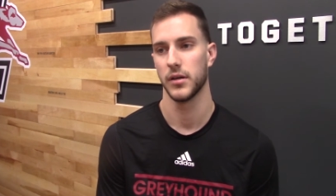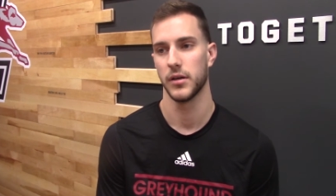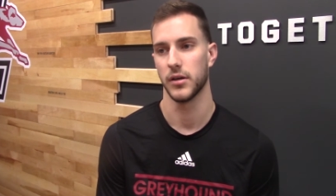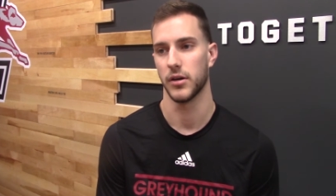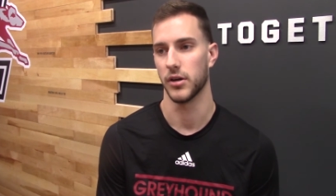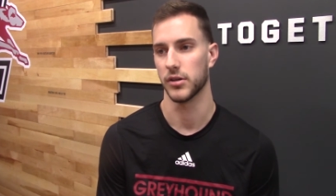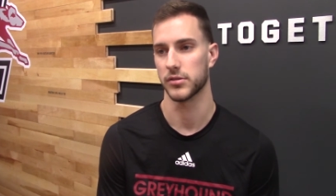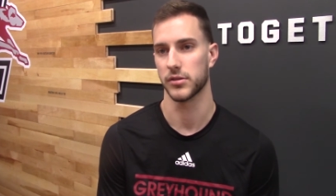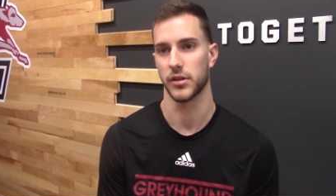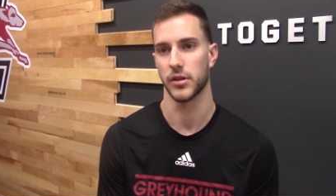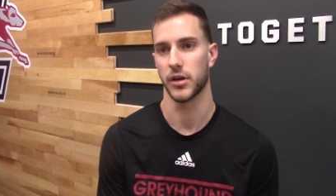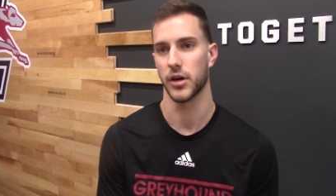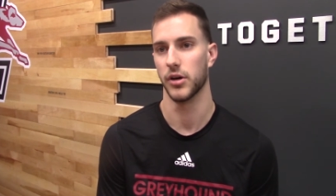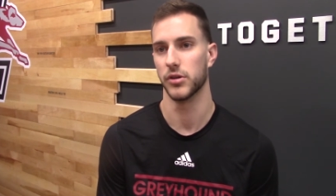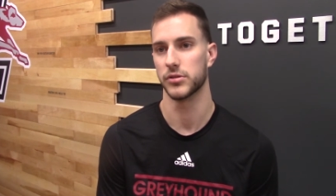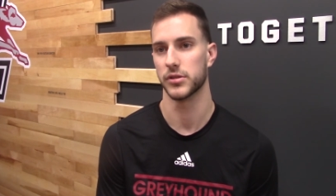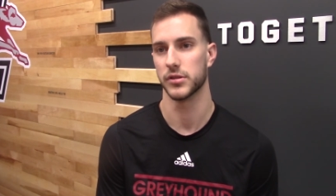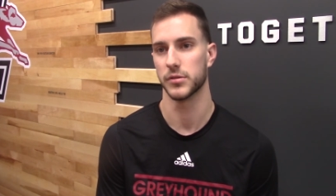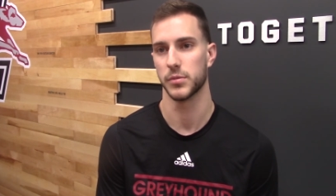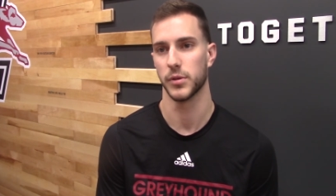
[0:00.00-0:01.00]
also, the
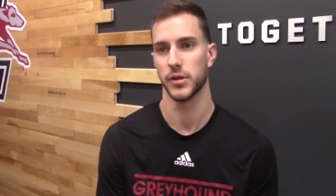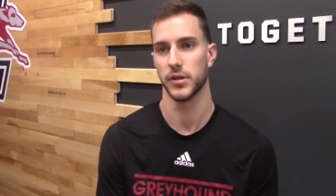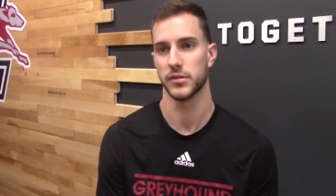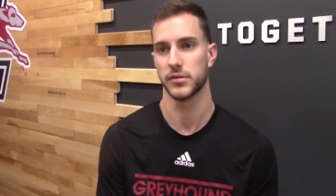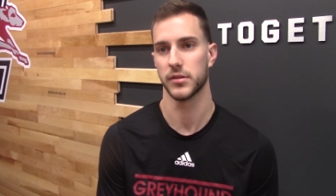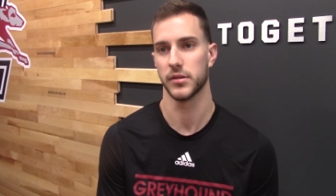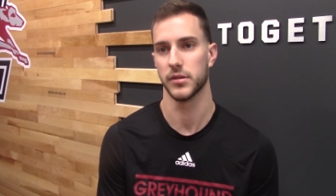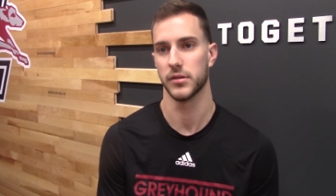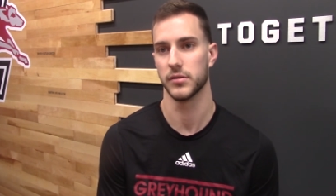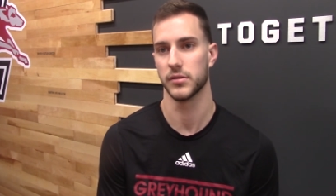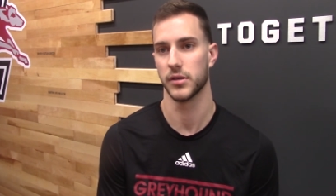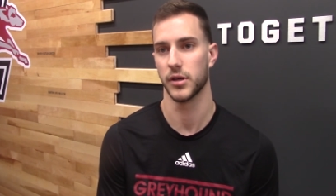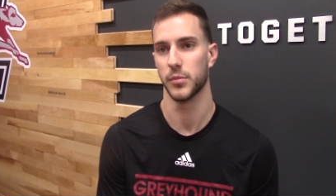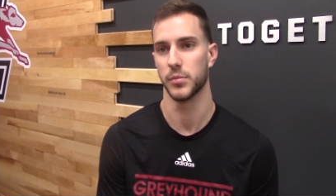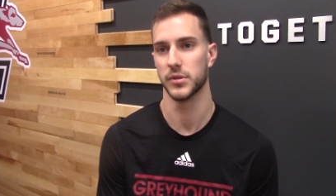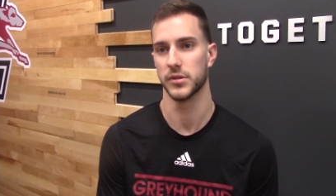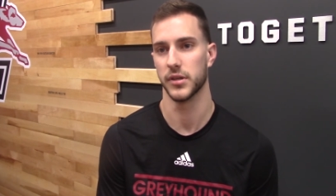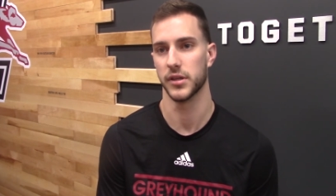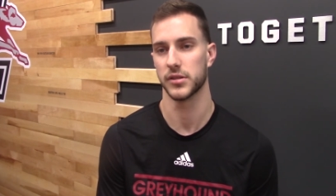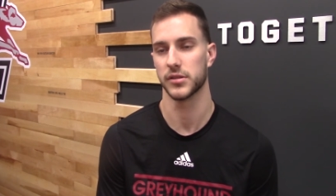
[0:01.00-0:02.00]
coaches putting us in good
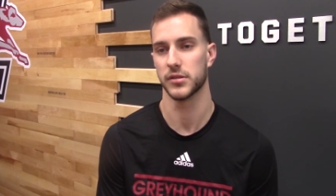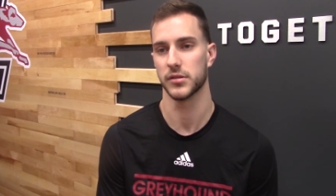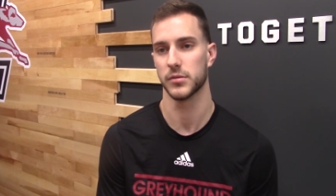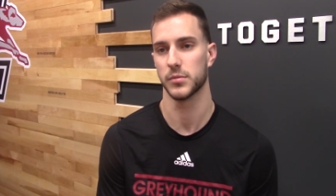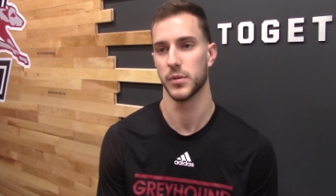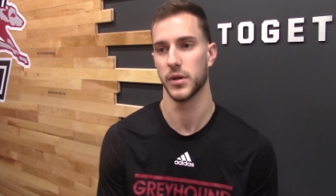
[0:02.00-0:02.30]
positions.